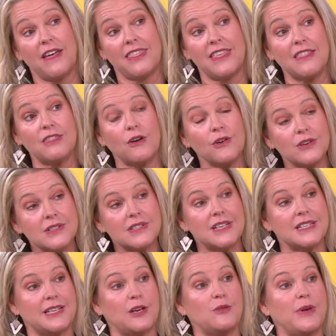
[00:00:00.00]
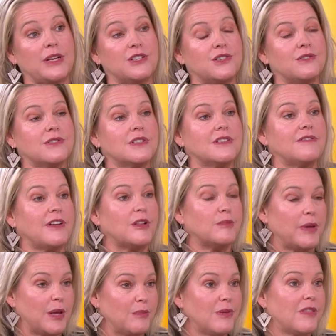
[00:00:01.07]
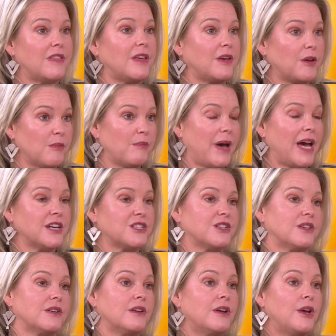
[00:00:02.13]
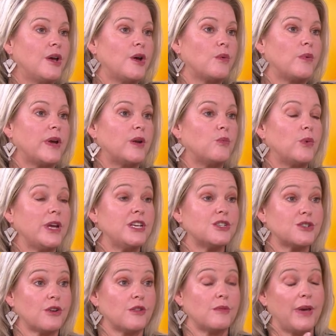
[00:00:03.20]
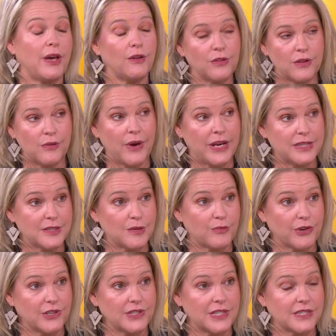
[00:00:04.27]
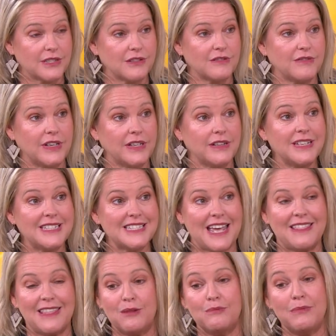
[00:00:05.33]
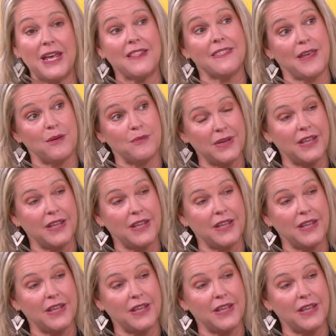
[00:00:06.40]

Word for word: think those things help our children develop empathy and compassion when we show them healthy ways to process those feelings and then meet them